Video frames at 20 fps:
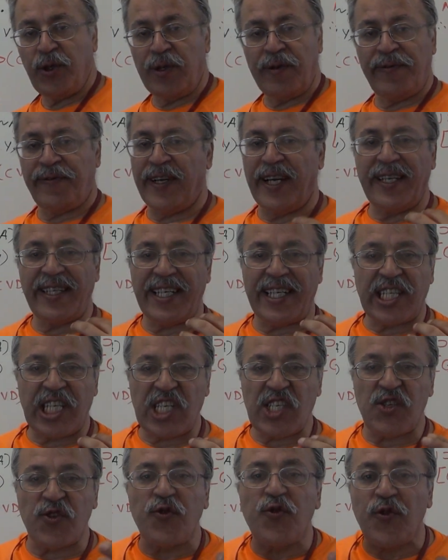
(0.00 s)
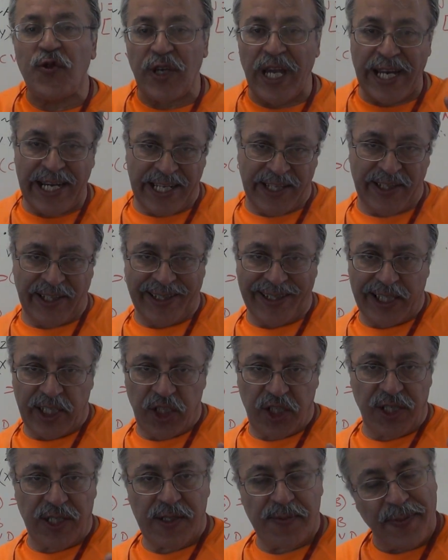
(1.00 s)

will find it is very delicious,